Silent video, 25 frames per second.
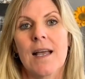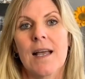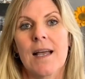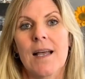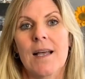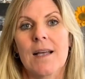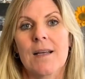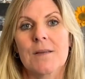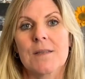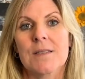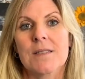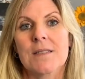
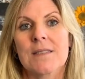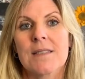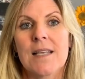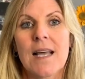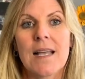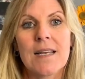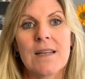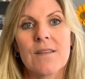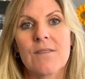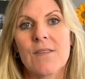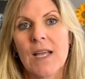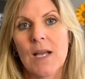uh,
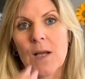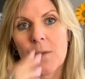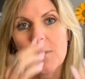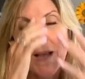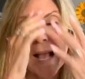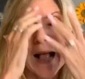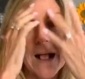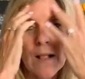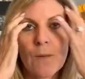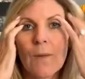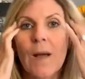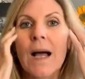Sunnyvale,
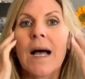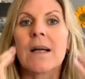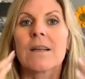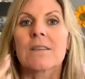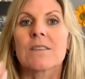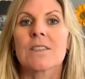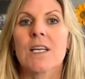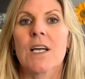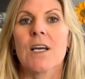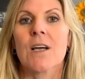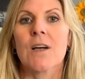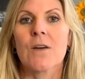Palo
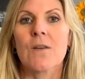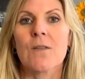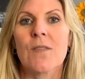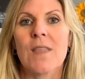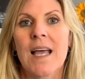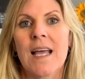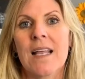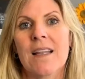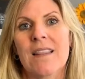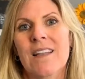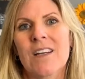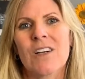Alto,
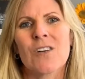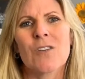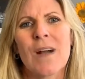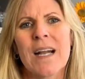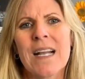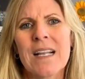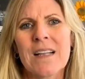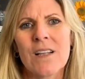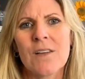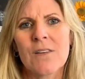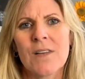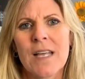that they're
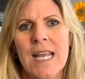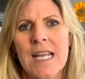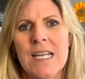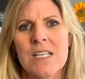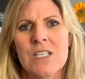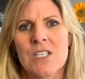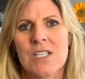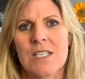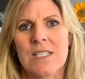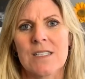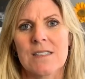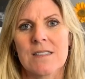great
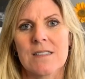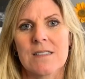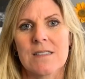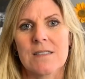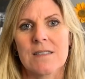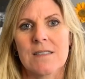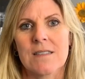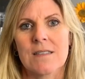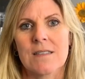locations.